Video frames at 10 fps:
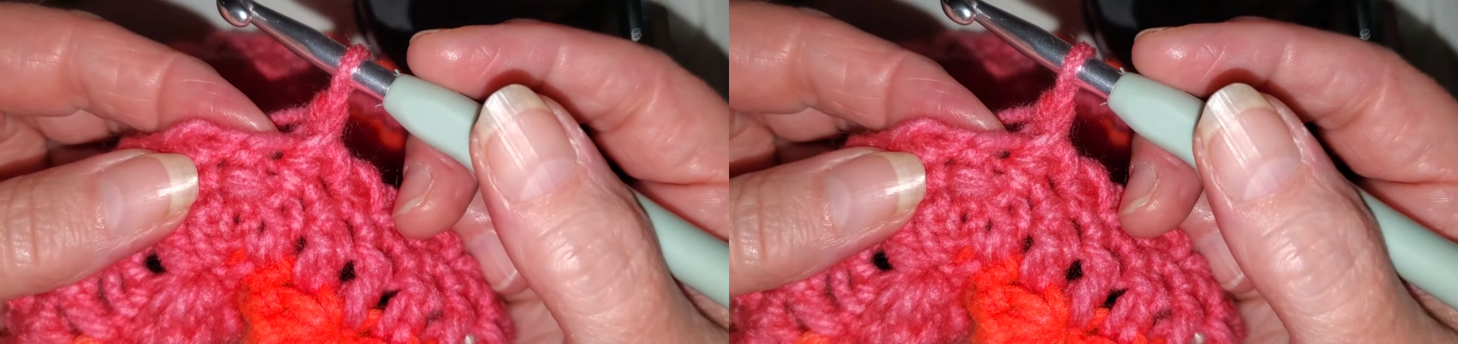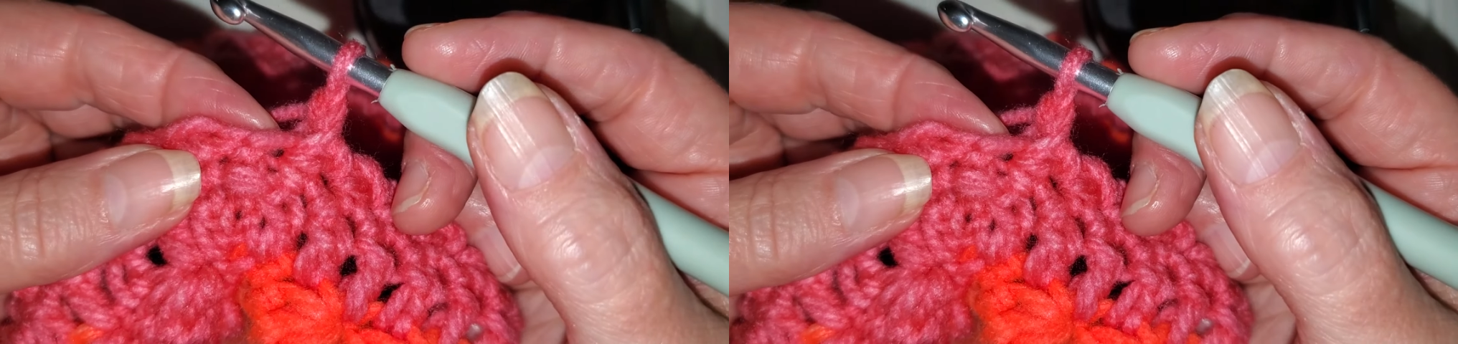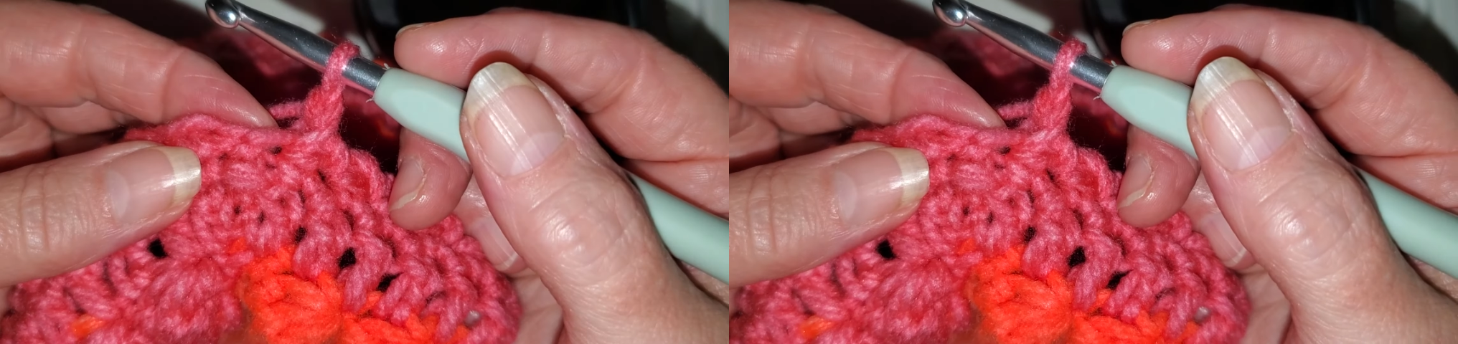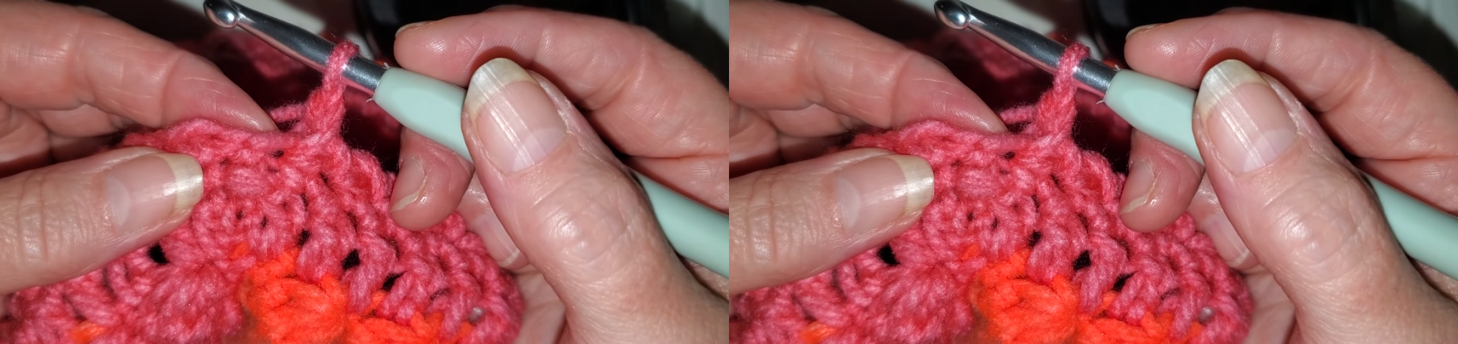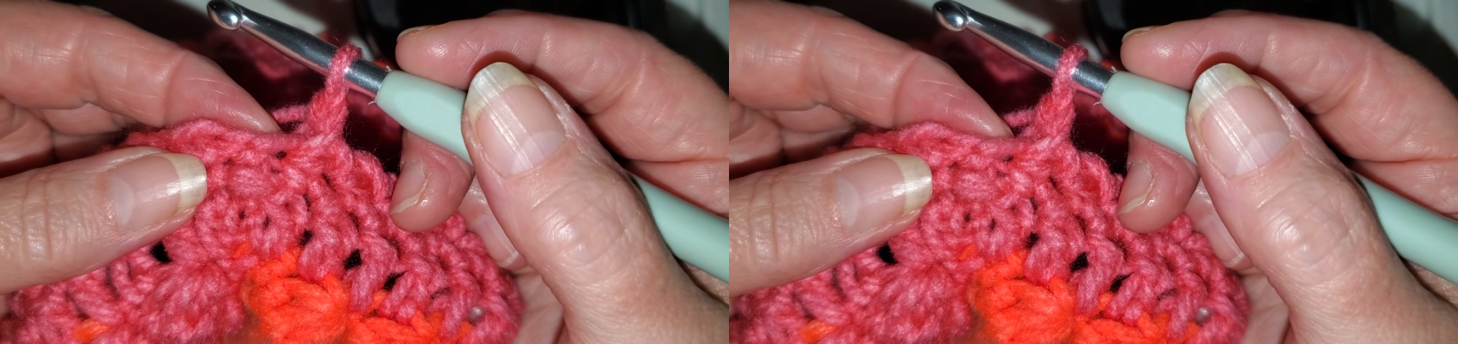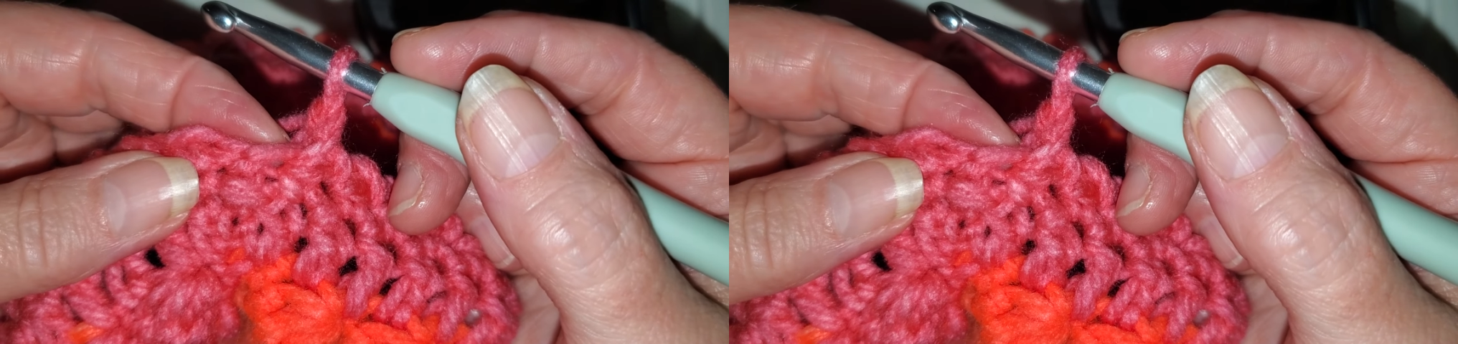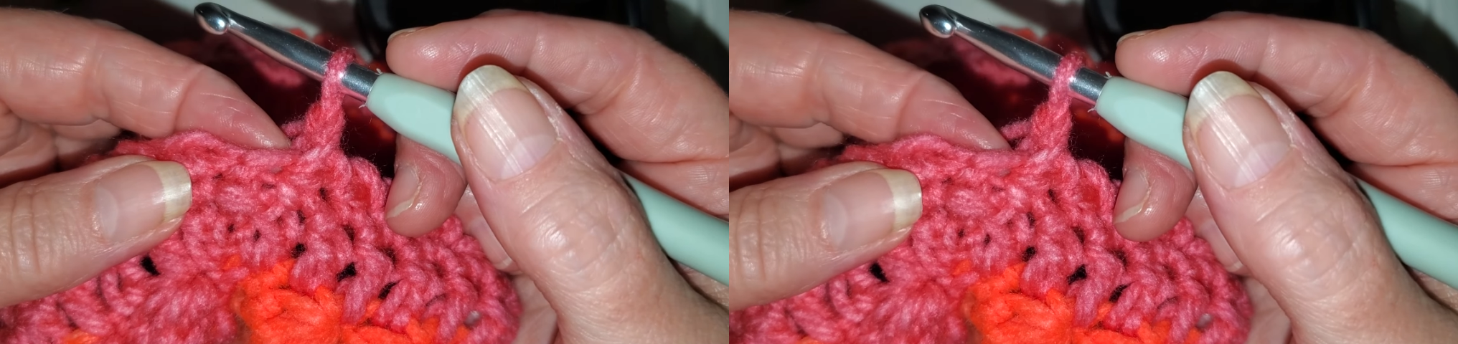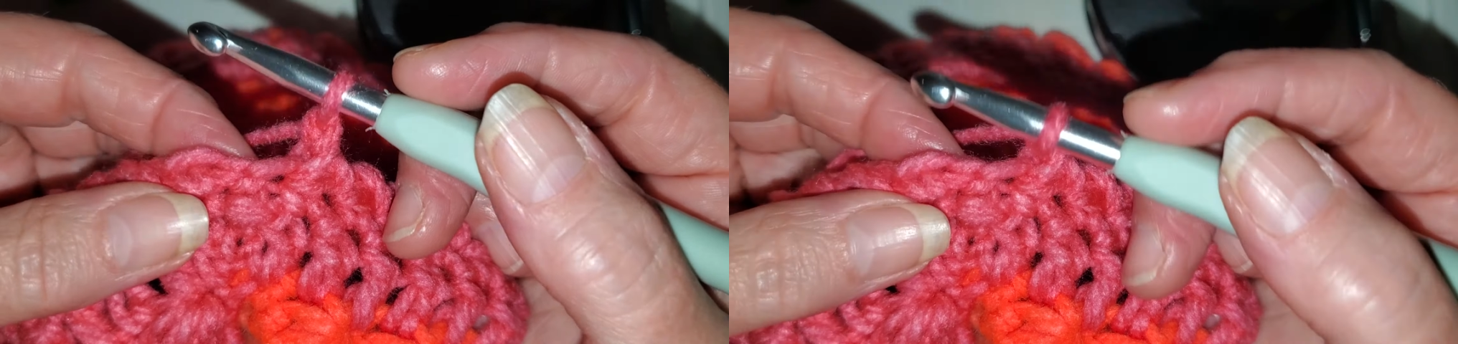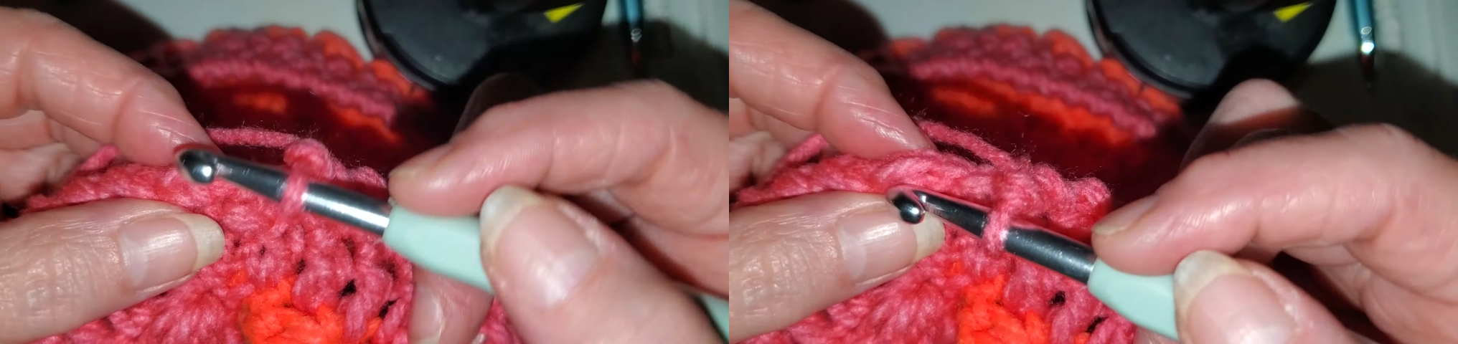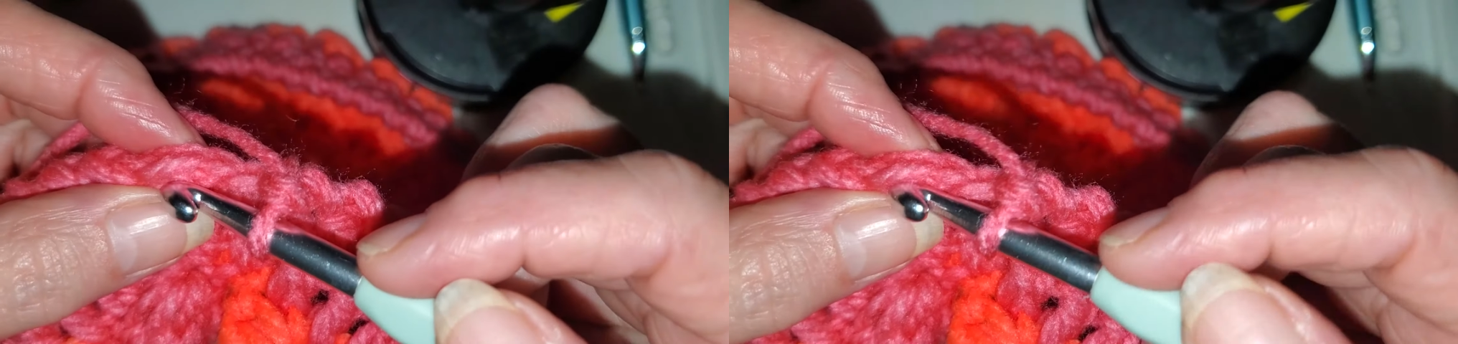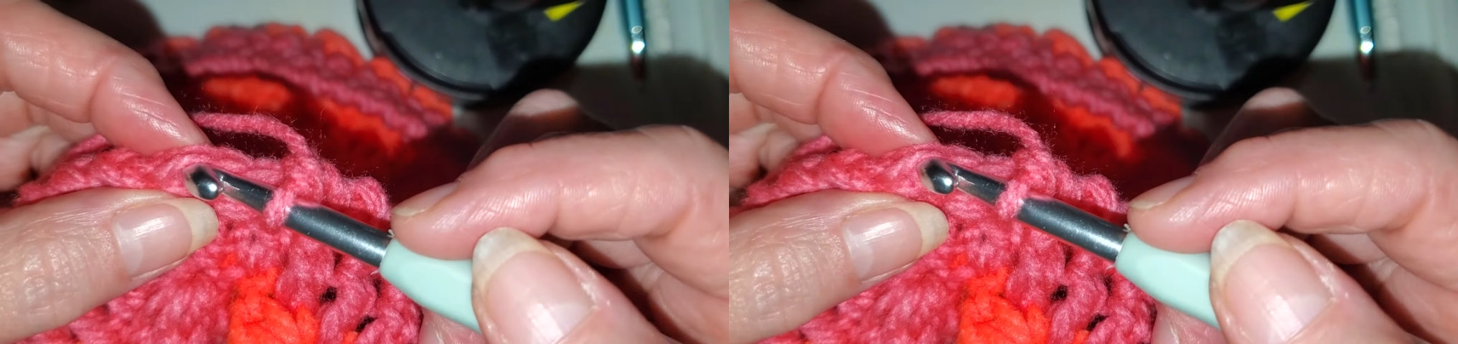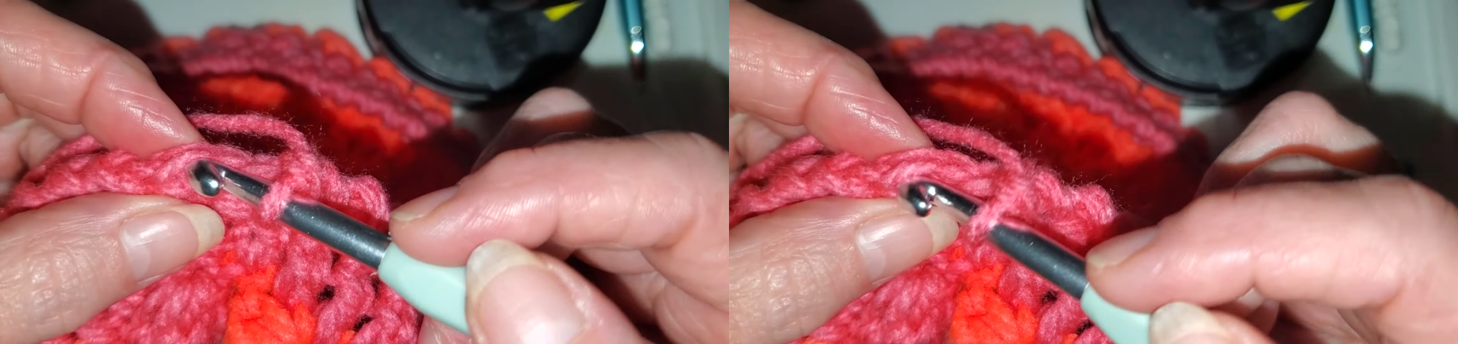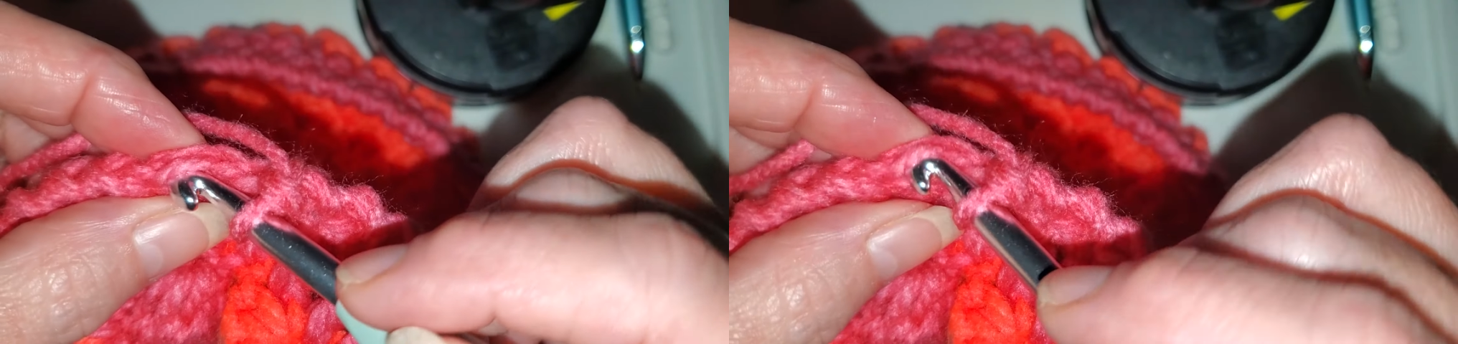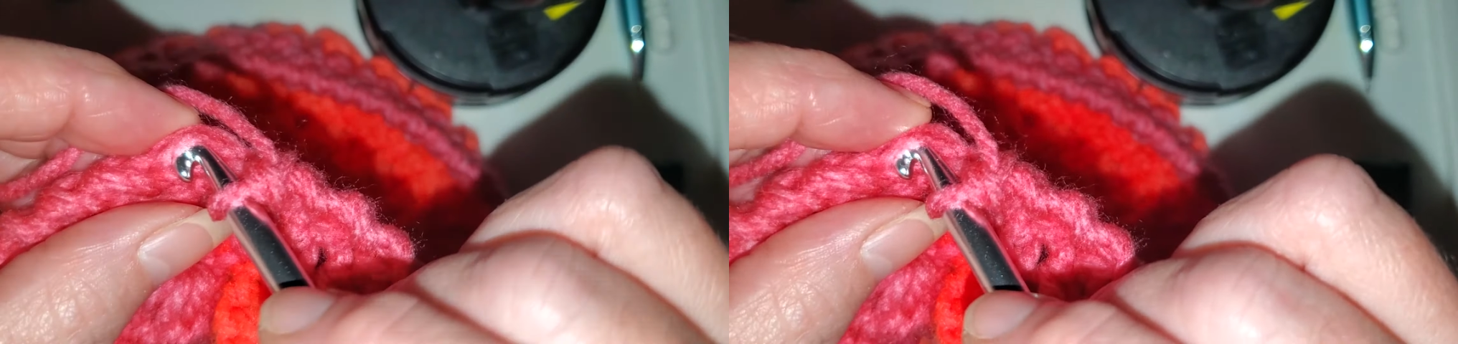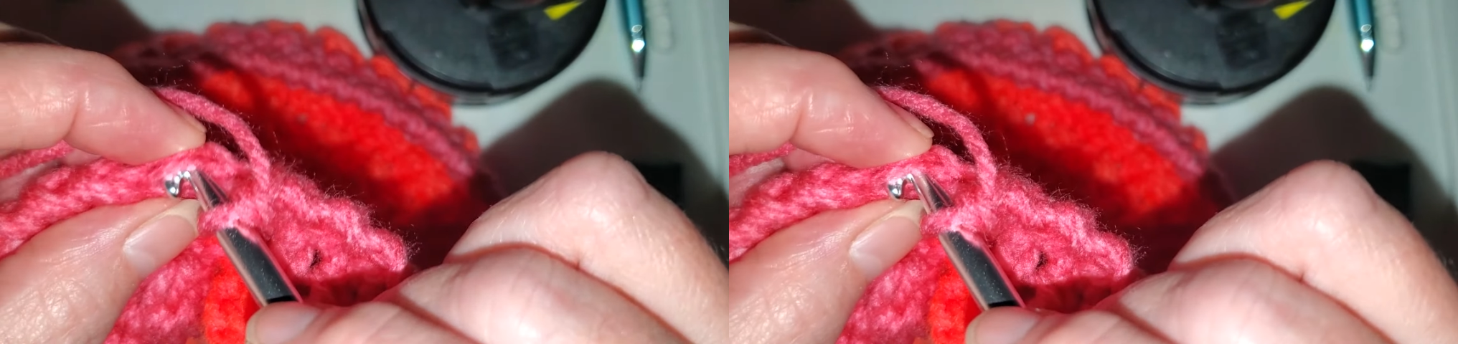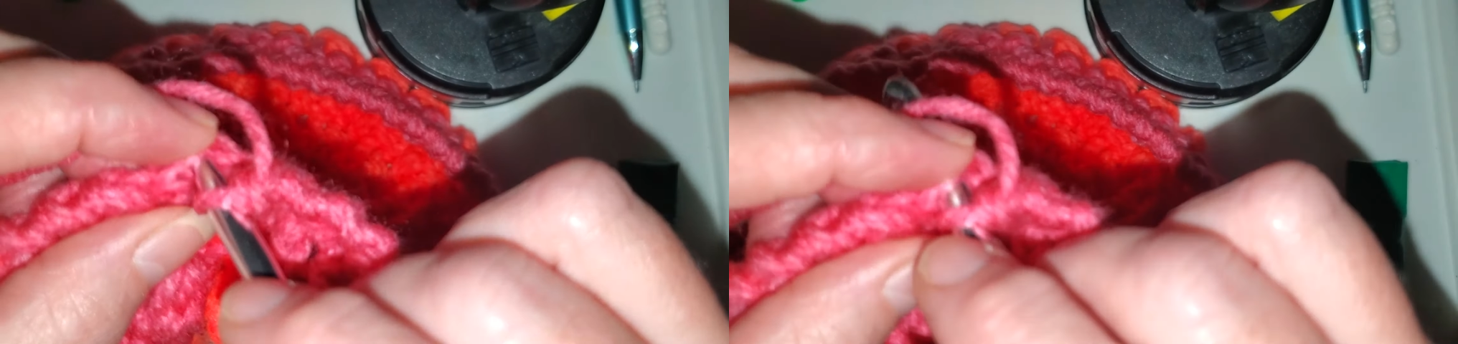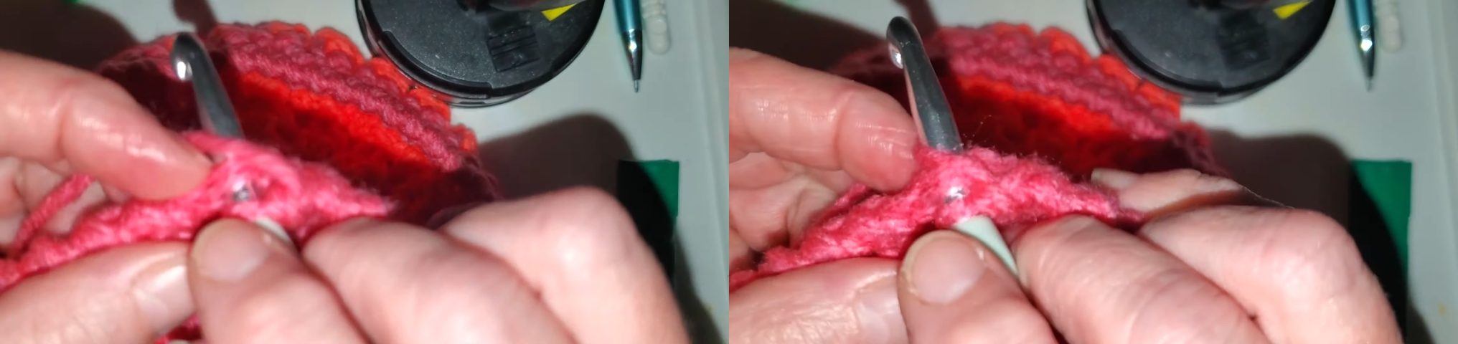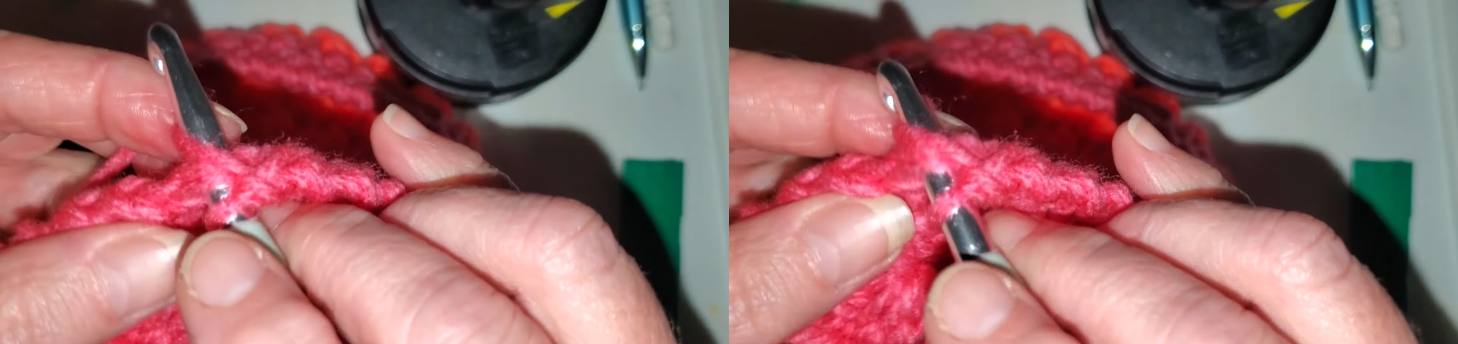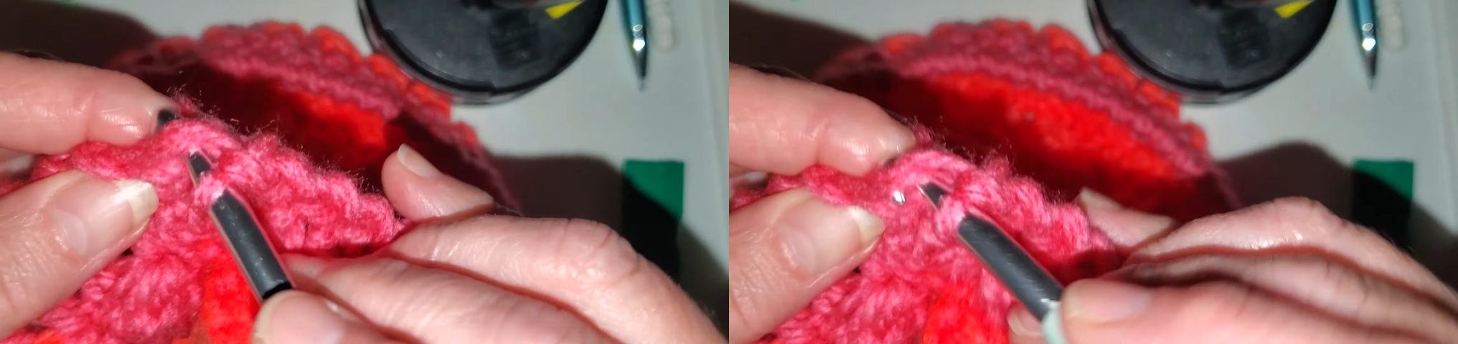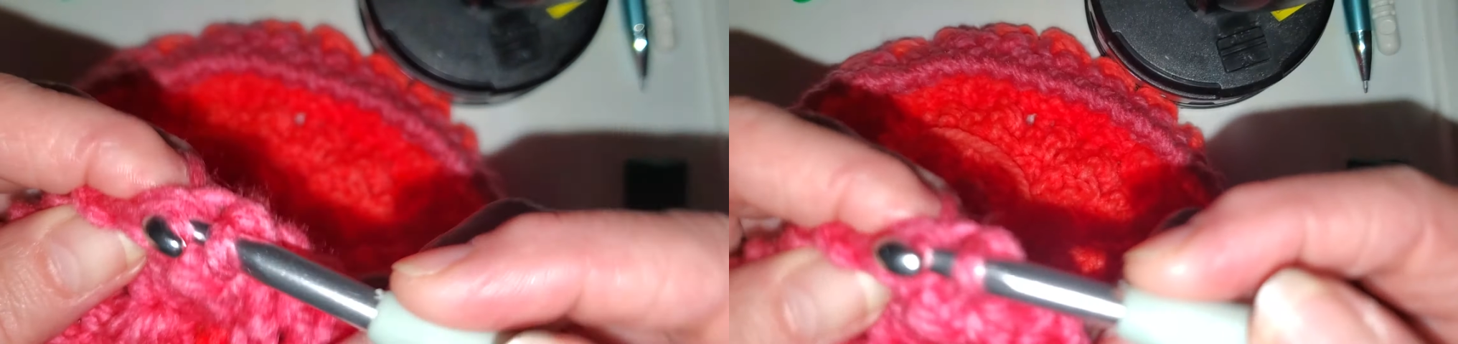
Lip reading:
No face is visible, so there are no lips to read.